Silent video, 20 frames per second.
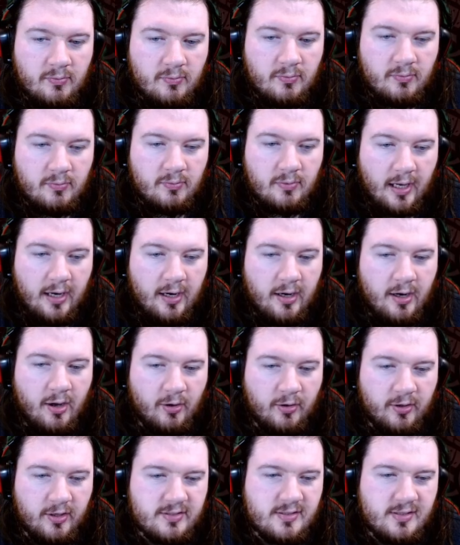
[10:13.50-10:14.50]
I don't know,
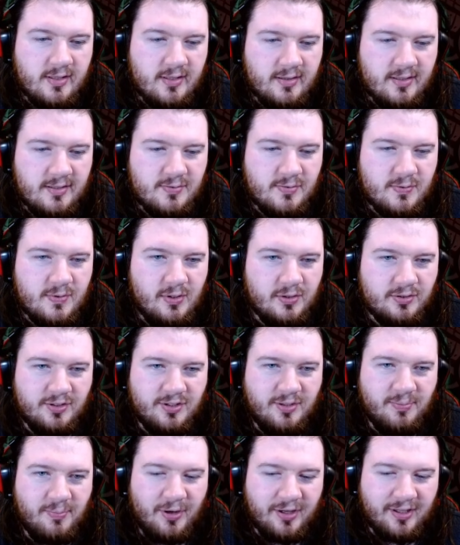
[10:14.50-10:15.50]
because this was also
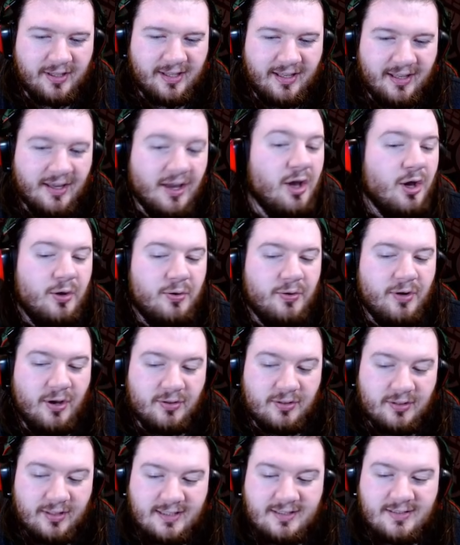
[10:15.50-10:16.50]
the monarchy. Who knows?
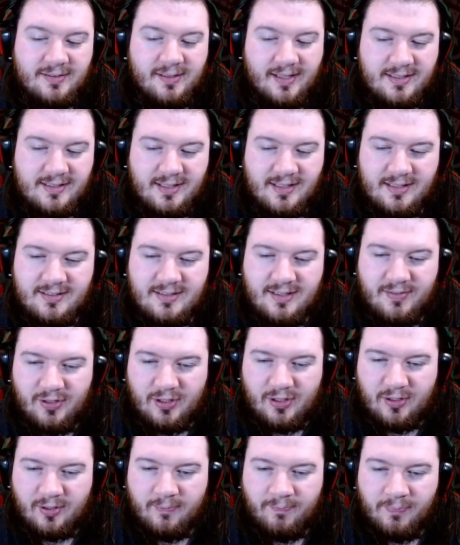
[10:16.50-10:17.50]
Let's have a
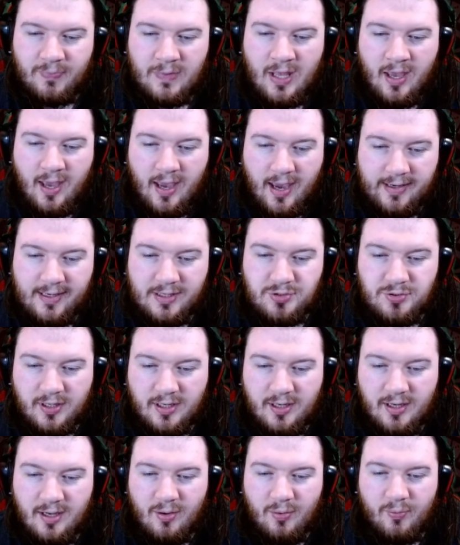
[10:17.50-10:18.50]
look. Any
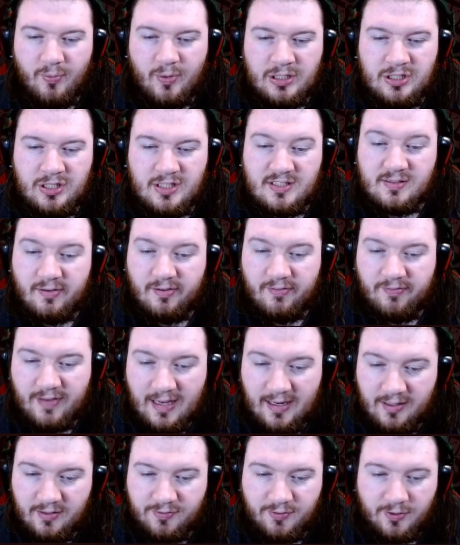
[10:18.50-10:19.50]
trigger which is
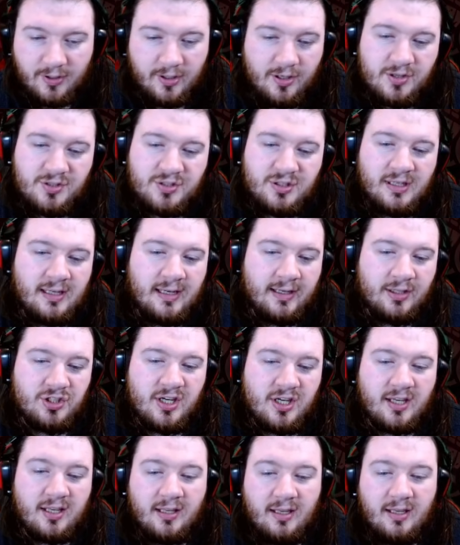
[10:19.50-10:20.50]
valid for a country, like
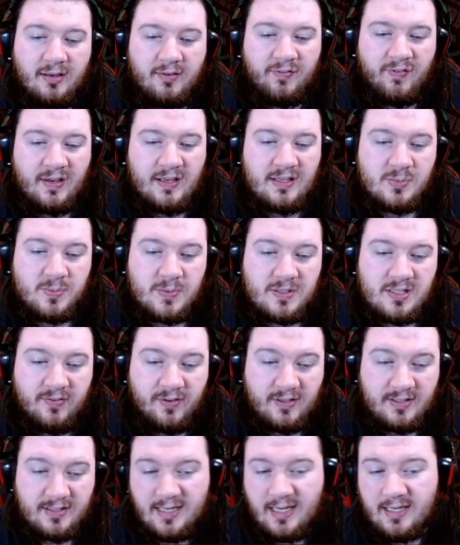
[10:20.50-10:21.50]
checking if a
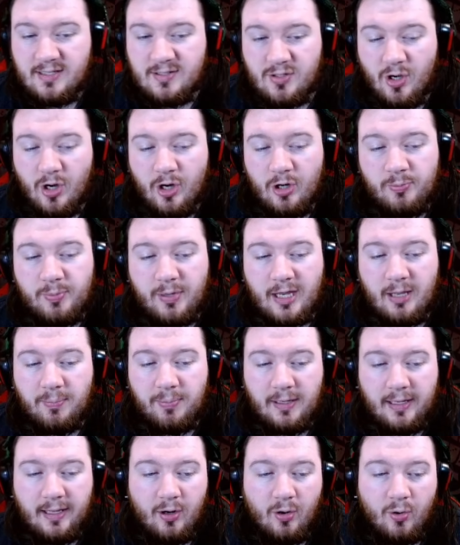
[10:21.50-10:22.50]
specific state is owned by a
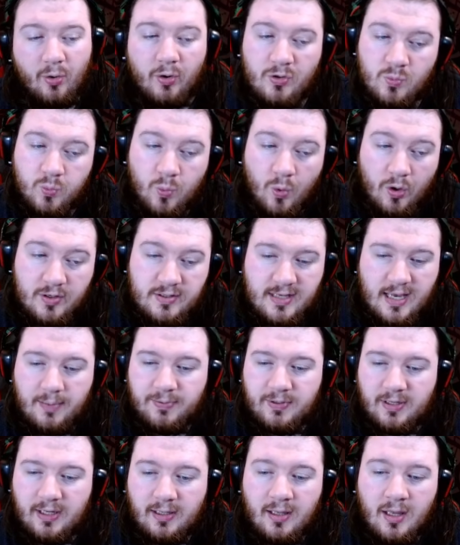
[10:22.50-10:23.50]
player or its war is
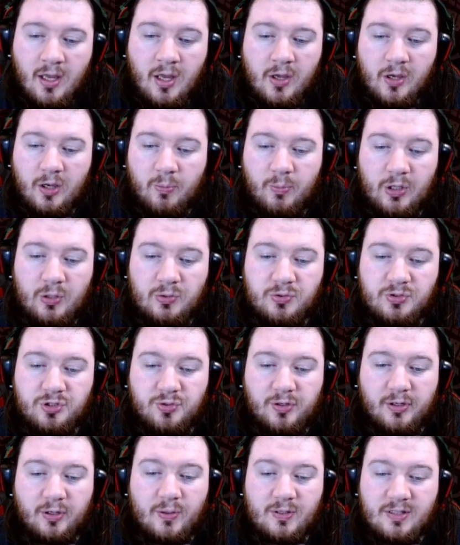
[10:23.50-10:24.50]
happening, can be used to
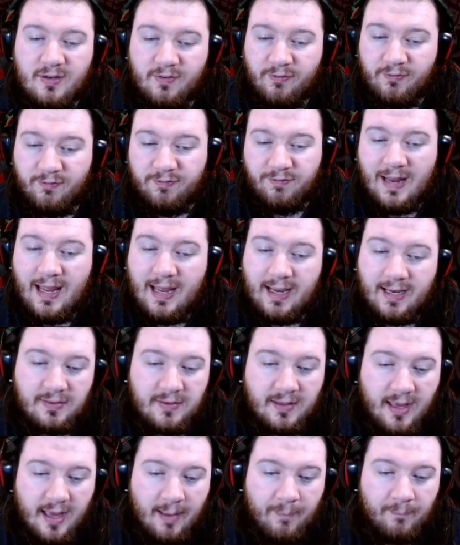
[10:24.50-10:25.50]
trigger a different flag in the
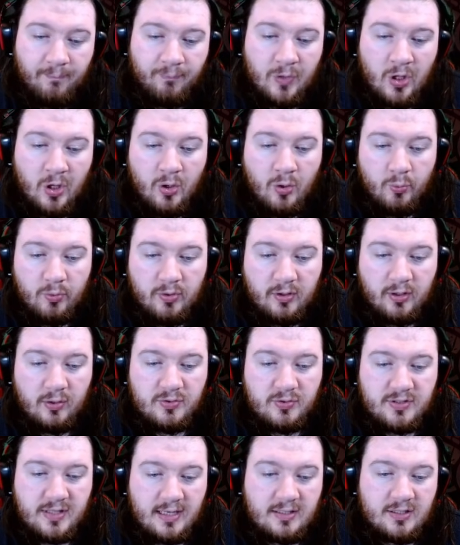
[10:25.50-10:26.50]
game. We
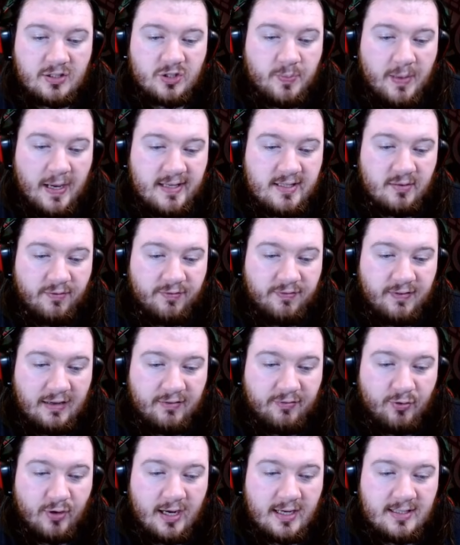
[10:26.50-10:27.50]
use that to spice up flag
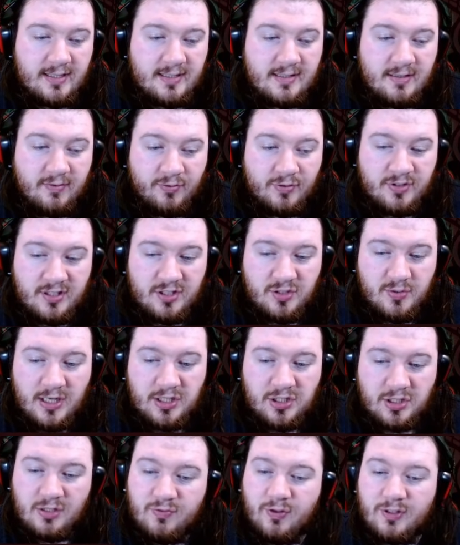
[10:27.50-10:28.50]
varieties in different
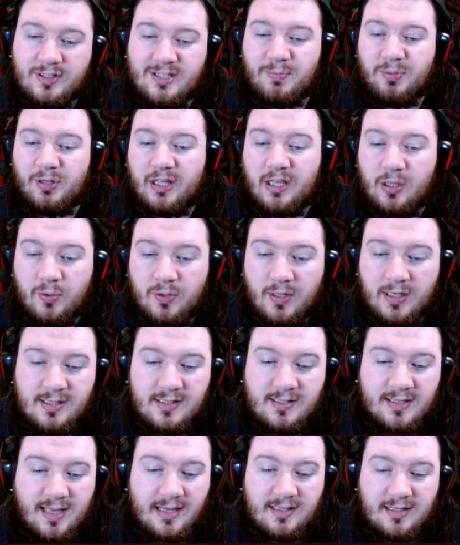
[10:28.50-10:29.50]
situations. For example, a united
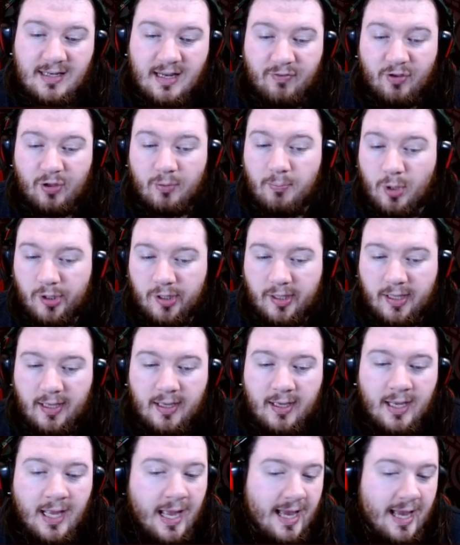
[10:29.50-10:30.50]
Scandinavian monarchy
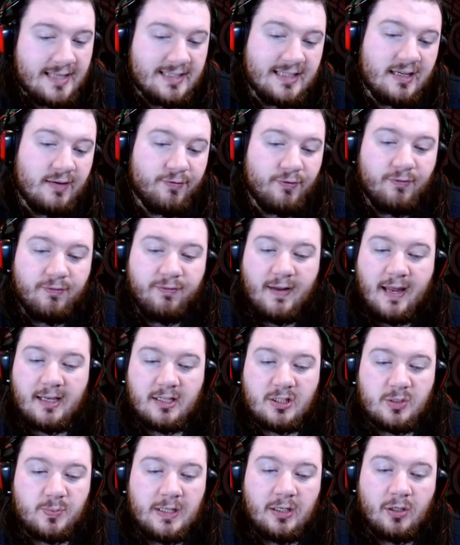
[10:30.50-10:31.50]
has a different flag
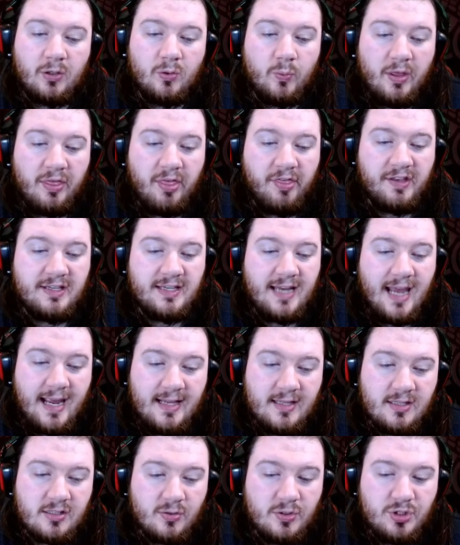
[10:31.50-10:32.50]
depending on whether the
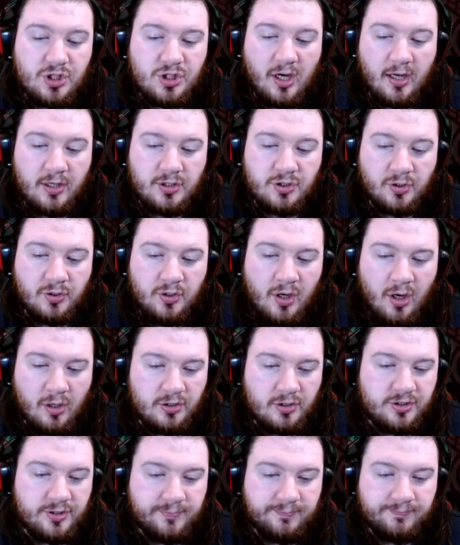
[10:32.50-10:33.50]
Danes are in charge or
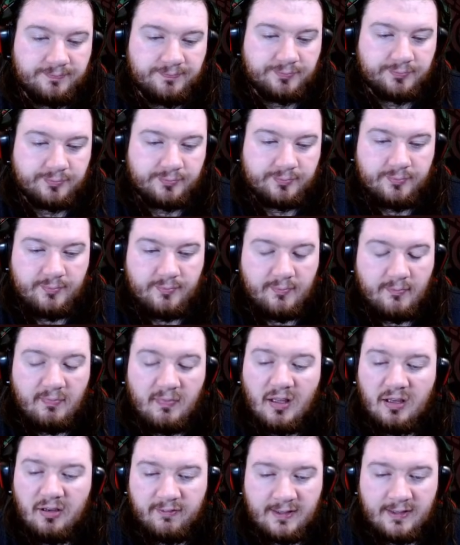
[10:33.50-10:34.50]
not.
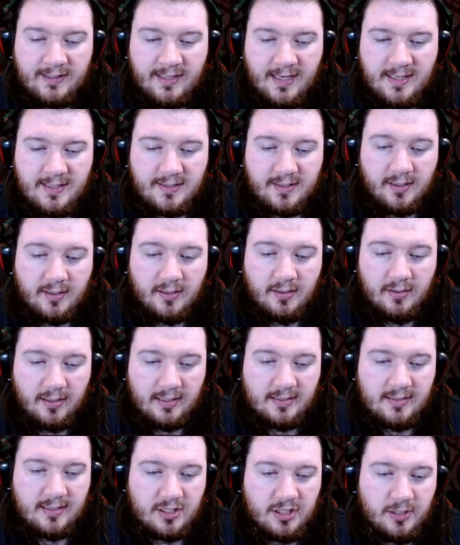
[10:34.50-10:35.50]
Fantastic.
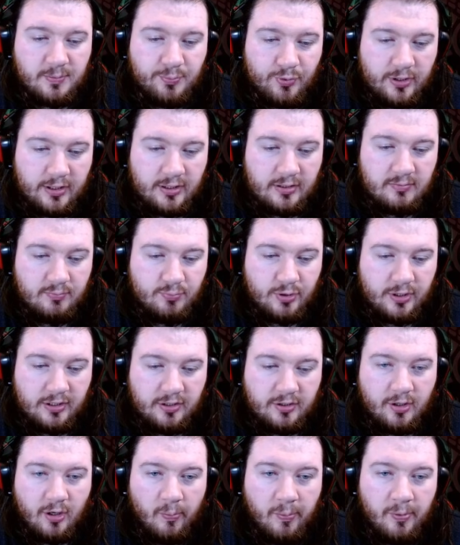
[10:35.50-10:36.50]
That's actually pretty
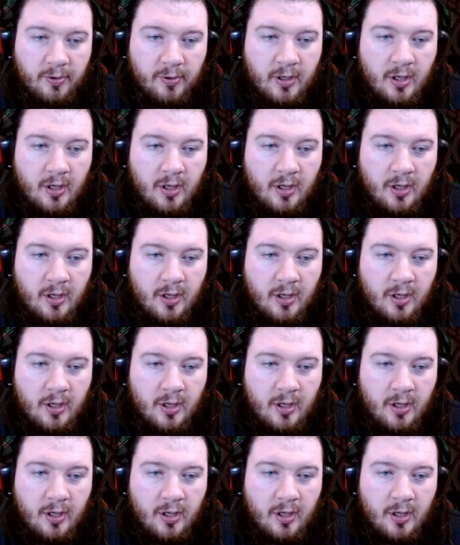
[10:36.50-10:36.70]
dope.